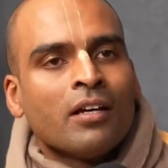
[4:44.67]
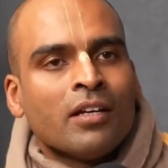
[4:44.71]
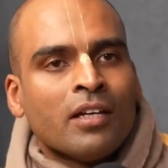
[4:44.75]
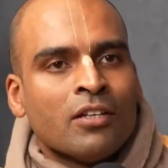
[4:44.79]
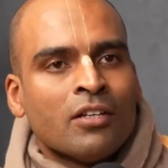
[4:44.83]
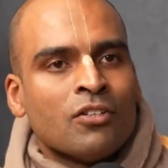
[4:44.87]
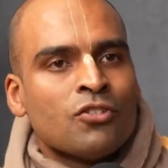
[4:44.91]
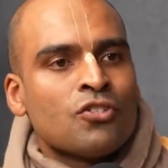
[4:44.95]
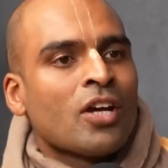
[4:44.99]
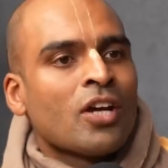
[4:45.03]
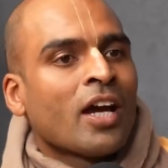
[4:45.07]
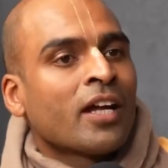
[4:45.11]

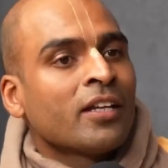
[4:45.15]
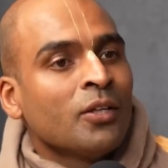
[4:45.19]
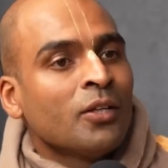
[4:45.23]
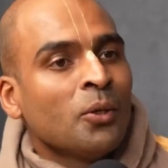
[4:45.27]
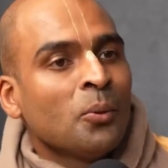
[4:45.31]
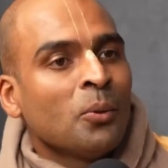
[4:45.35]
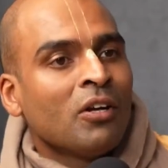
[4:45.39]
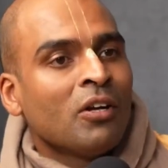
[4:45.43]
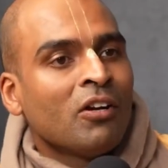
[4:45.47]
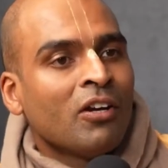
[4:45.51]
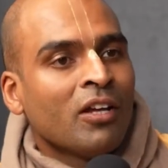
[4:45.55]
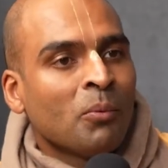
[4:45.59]
in
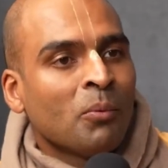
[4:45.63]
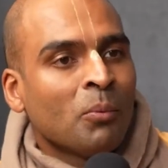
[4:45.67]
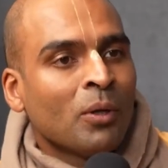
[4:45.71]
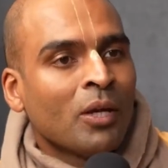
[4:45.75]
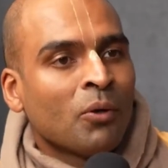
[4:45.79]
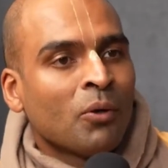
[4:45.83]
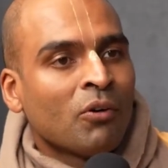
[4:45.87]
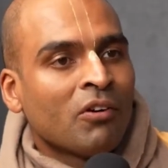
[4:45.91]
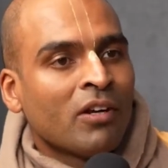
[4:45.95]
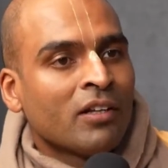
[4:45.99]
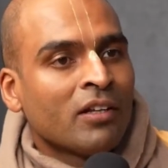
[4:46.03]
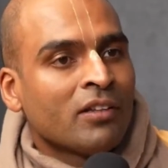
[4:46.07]
January we
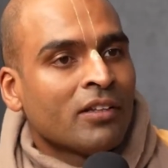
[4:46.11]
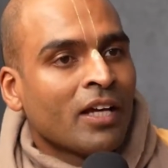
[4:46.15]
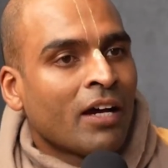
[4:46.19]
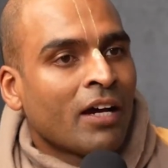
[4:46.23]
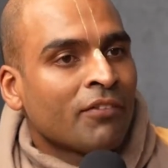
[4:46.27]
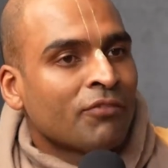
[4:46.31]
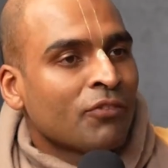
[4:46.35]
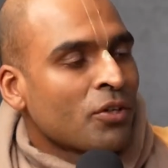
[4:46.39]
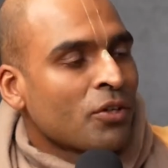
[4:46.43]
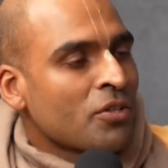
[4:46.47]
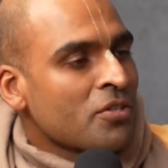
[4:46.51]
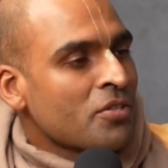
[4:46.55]
were in
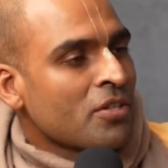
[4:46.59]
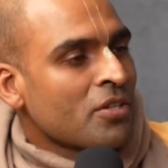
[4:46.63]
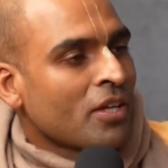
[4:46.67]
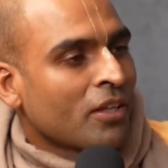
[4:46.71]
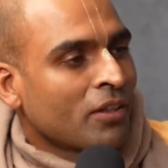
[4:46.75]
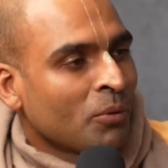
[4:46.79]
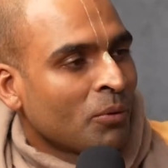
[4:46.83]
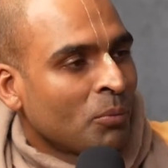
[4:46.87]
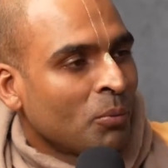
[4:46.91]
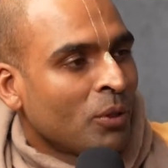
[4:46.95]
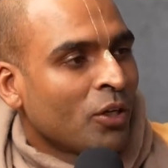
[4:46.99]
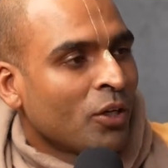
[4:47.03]
Davos at
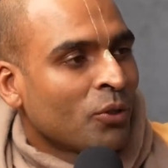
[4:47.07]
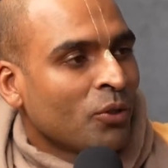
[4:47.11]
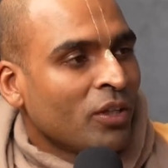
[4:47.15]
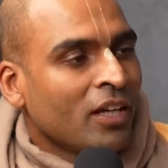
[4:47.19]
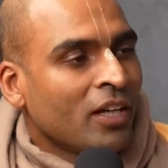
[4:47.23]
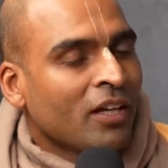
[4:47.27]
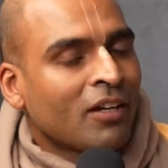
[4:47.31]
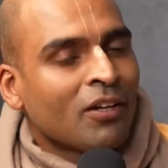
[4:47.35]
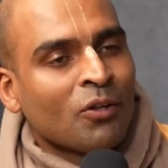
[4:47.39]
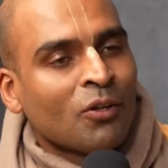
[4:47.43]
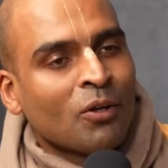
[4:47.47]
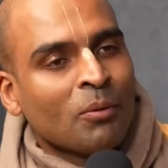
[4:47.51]
the World
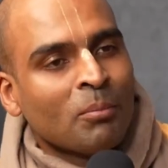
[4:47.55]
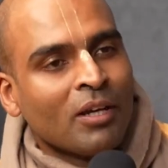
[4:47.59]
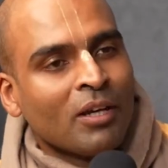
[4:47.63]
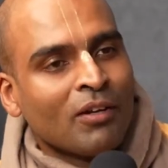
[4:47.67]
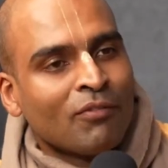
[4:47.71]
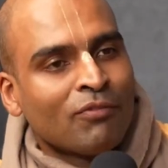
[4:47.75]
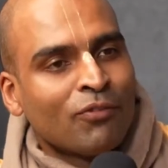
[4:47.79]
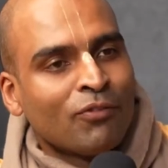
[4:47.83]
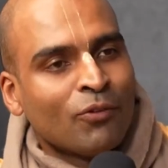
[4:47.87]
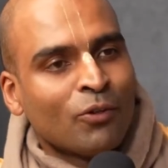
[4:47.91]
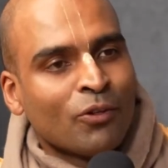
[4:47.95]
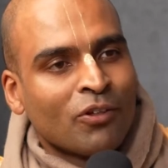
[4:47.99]
Economic
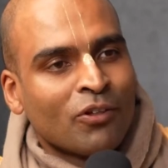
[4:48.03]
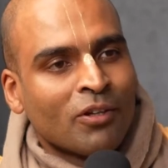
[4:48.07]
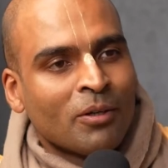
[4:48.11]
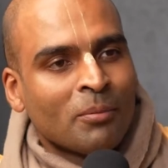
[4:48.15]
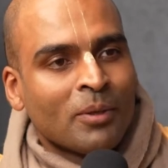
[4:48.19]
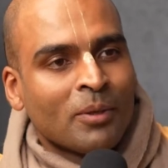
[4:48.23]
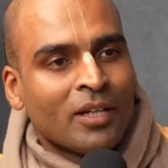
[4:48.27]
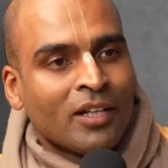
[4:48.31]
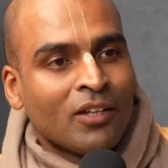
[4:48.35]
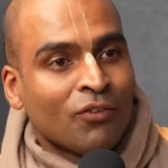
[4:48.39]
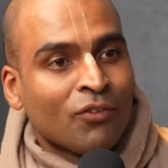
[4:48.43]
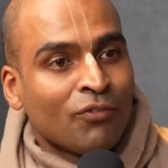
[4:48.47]

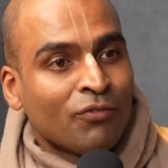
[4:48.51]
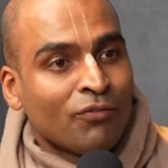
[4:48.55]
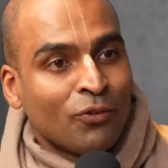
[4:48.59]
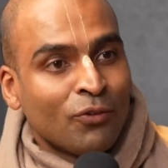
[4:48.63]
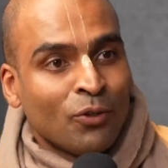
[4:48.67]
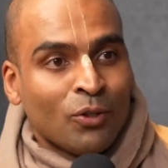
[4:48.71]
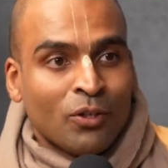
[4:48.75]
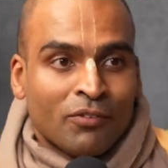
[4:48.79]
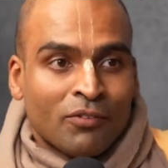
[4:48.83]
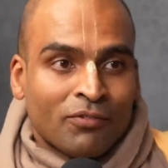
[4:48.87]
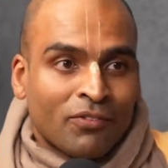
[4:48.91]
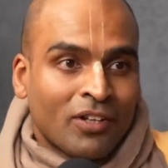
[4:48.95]
Forum, and it's
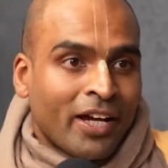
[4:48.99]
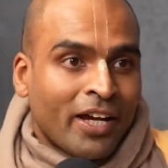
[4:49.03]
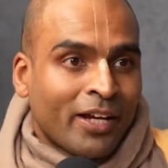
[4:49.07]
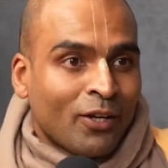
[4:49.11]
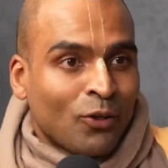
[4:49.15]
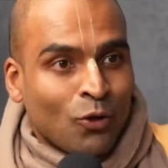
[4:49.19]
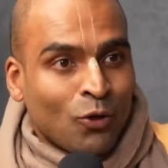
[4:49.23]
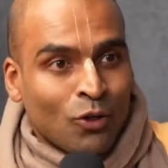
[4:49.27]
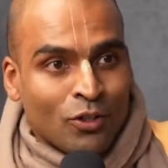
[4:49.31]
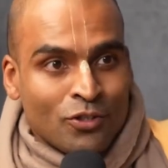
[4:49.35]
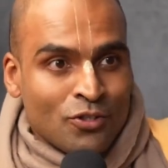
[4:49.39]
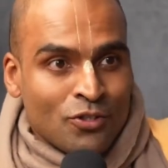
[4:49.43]
full of like
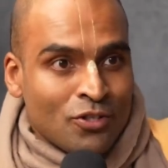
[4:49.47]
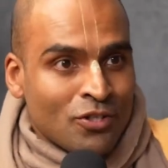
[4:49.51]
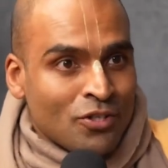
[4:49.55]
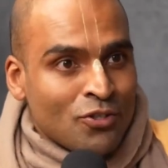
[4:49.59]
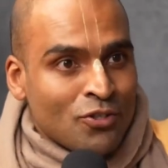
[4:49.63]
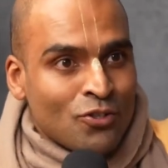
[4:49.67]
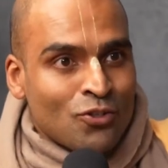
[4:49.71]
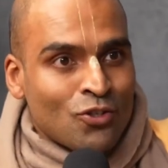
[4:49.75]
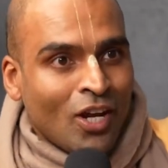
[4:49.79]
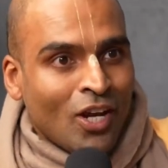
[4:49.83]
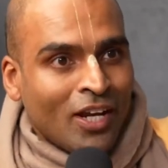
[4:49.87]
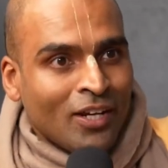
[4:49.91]

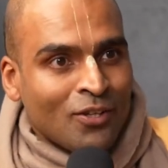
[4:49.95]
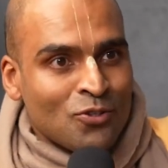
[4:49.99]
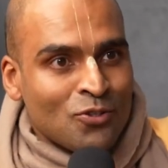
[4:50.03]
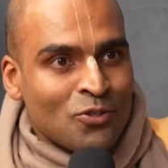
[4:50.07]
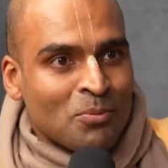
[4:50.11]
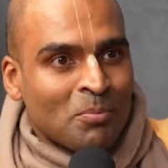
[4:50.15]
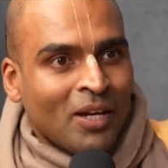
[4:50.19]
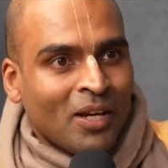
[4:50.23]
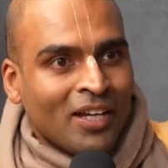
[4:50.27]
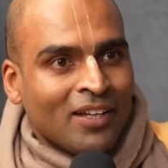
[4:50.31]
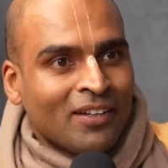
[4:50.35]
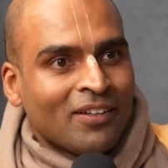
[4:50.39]
conscious change
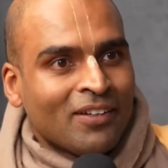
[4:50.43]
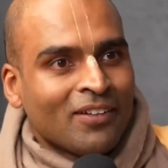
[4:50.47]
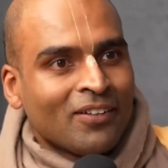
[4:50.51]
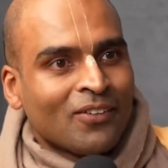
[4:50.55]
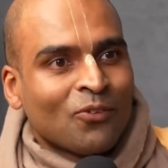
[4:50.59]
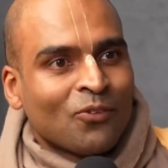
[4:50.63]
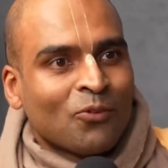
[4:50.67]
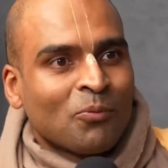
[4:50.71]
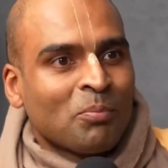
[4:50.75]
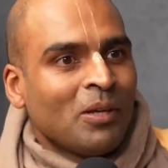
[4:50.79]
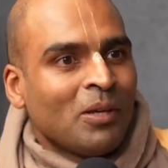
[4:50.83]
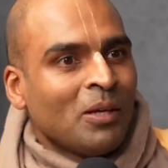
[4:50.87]

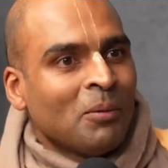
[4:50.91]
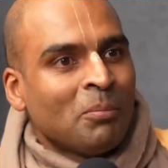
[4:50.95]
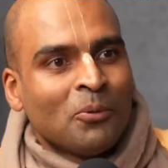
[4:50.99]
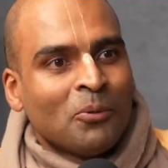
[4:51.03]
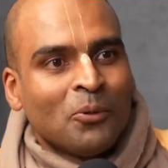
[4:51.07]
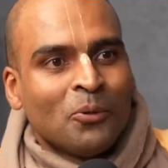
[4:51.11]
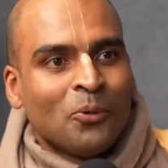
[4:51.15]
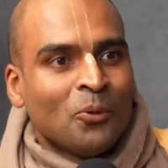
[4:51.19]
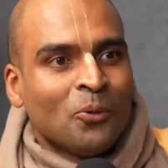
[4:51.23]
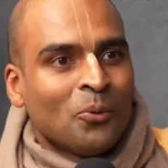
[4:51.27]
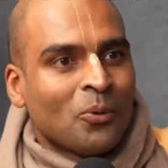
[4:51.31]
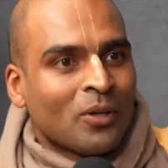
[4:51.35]
makers,
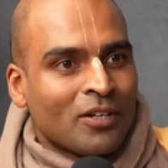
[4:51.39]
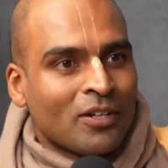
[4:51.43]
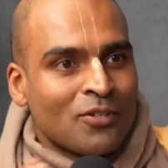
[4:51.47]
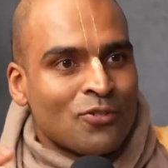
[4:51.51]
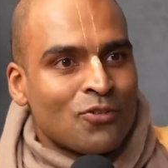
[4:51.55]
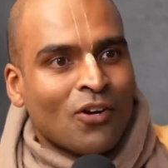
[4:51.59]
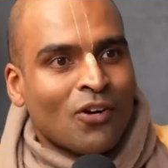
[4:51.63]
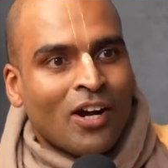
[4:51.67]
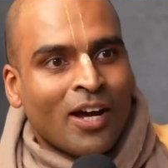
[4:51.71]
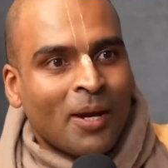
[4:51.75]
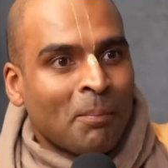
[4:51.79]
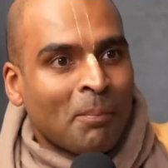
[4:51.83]
people who want to
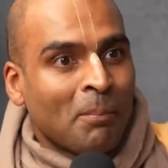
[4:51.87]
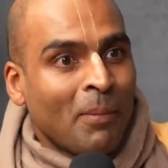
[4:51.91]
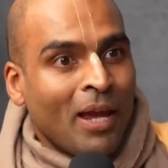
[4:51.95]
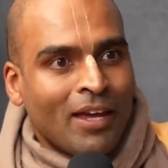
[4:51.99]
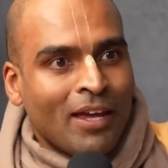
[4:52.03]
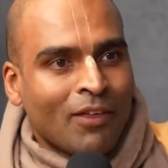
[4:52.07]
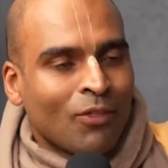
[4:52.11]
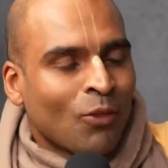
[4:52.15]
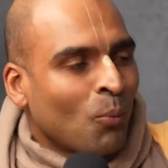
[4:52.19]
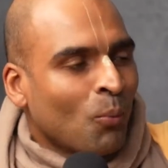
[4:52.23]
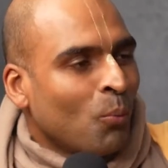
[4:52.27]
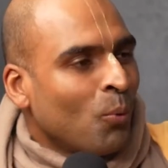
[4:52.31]
try and
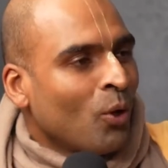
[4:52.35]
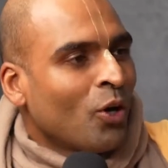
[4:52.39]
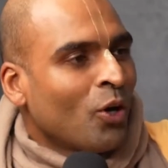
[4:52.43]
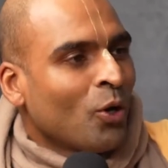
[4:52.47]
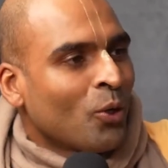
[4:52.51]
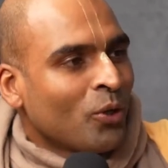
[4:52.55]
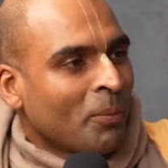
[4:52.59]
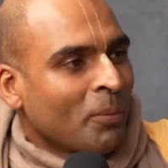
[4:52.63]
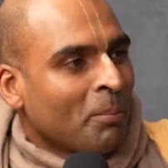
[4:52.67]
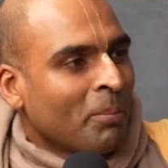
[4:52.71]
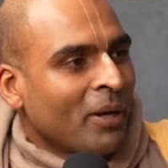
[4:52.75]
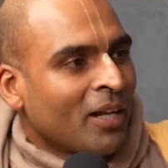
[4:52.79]
make the
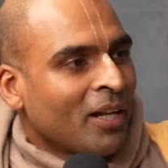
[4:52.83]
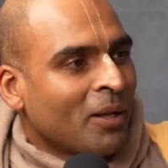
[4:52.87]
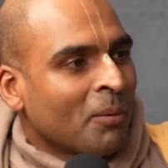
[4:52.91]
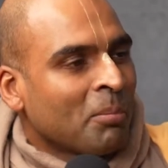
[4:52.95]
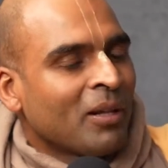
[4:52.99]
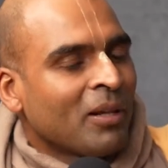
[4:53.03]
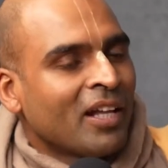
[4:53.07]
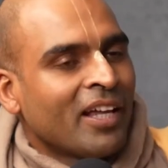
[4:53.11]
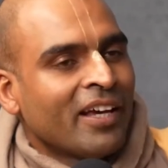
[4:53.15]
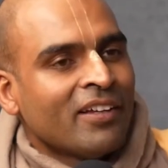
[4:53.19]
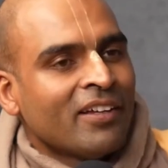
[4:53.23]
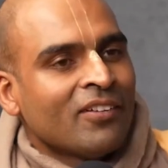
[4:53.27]
world a better
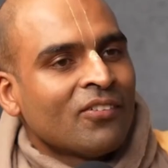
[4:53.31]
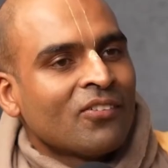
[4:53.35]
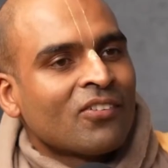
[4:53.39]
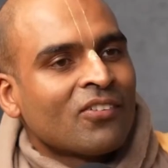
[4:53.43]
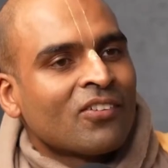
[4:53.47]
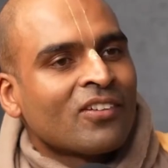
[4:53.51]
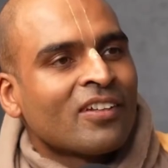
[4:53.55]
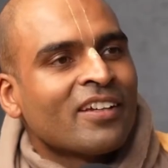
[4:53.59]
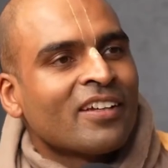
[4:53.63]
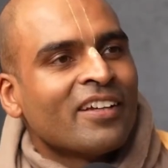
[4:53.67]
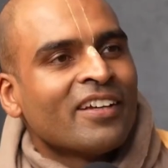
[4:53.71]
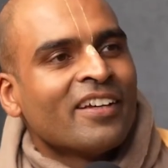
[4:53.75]

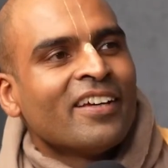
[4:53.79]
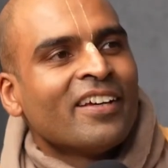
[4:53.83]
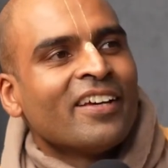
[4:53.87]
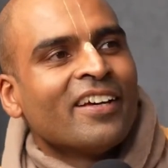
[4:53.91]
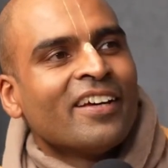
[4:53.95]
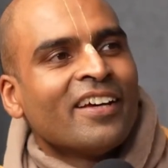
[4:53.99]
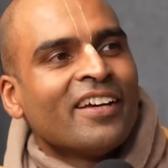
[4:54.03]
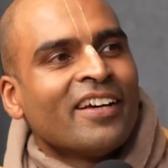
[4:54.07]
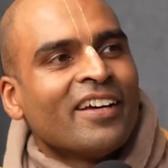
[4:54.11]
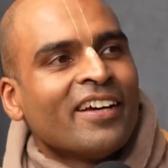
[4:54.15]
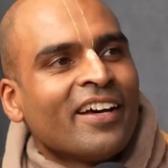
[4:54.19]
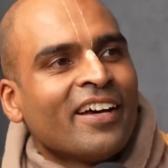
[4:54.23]
place.
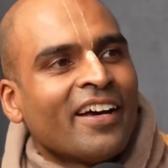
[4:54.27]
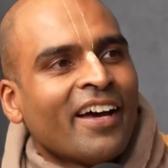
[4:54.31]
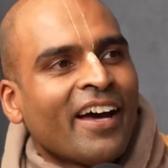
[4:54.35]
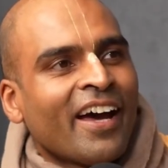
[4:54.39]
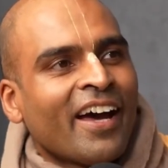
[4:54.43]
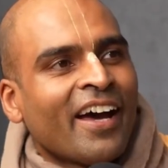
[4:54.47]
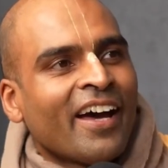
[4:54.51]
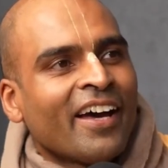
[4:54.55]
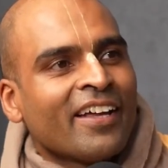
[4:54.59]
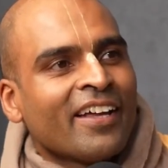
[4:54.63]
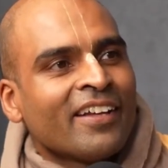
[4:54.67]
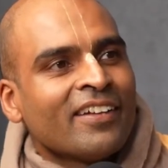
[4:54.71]

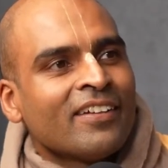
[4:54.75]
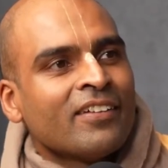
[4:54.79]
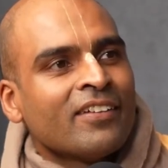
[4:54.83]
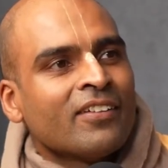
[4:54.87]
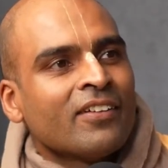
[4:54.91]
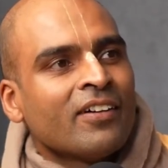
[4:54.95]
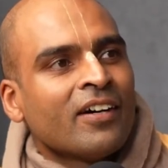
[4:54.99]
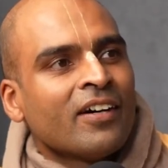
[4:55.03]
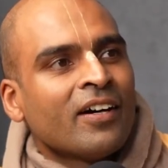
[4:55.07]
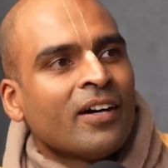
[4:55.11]
And